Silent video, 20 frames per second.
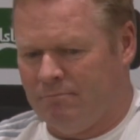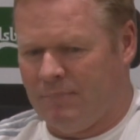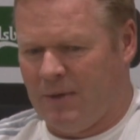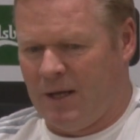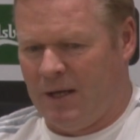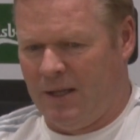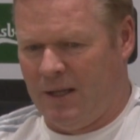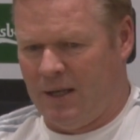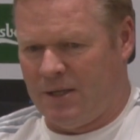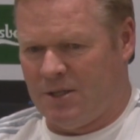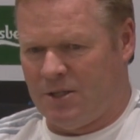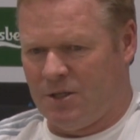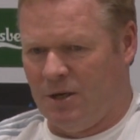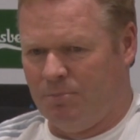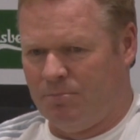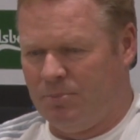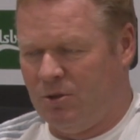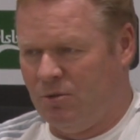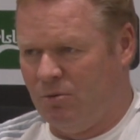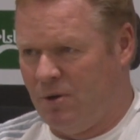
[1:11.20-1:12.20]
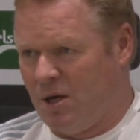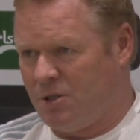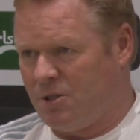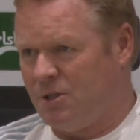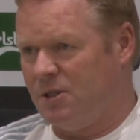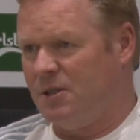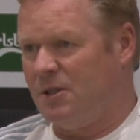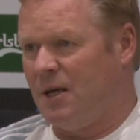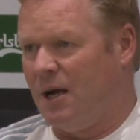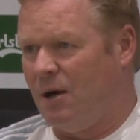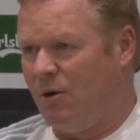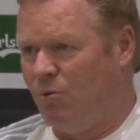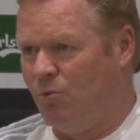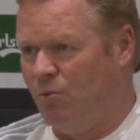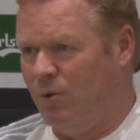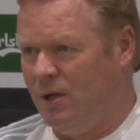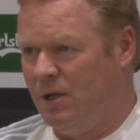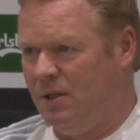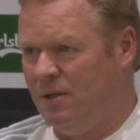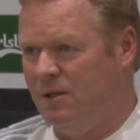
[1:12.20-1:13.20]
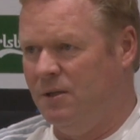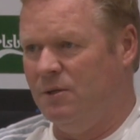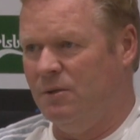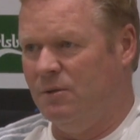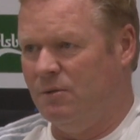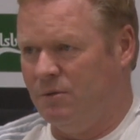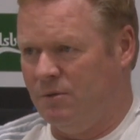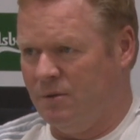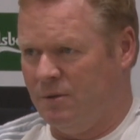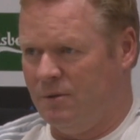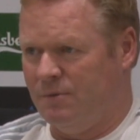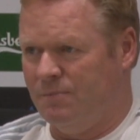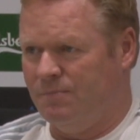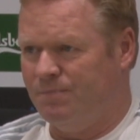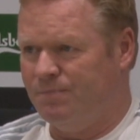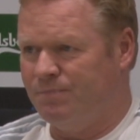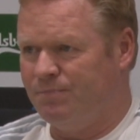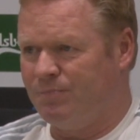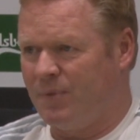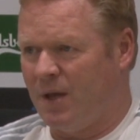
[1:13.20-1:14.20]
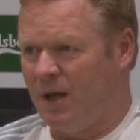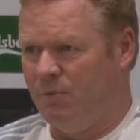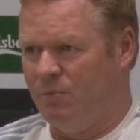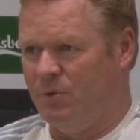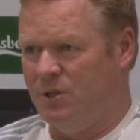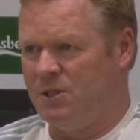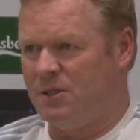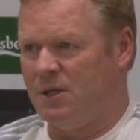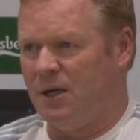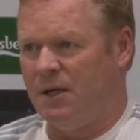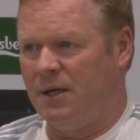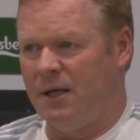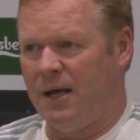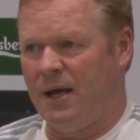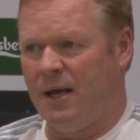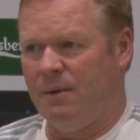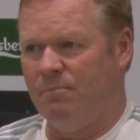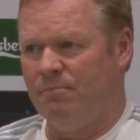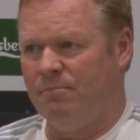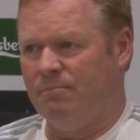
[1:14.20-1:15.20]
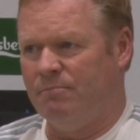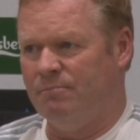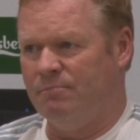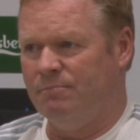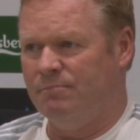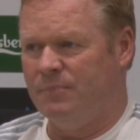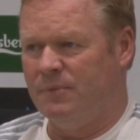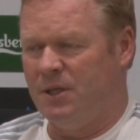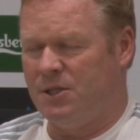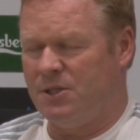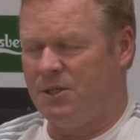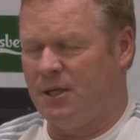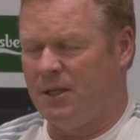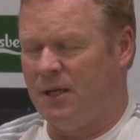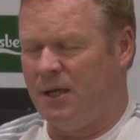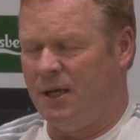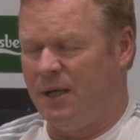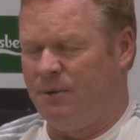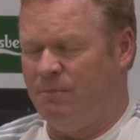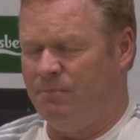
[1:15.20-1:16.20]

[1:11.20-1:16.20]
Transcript: and that's up to us how we deal and we start the game this Saturday.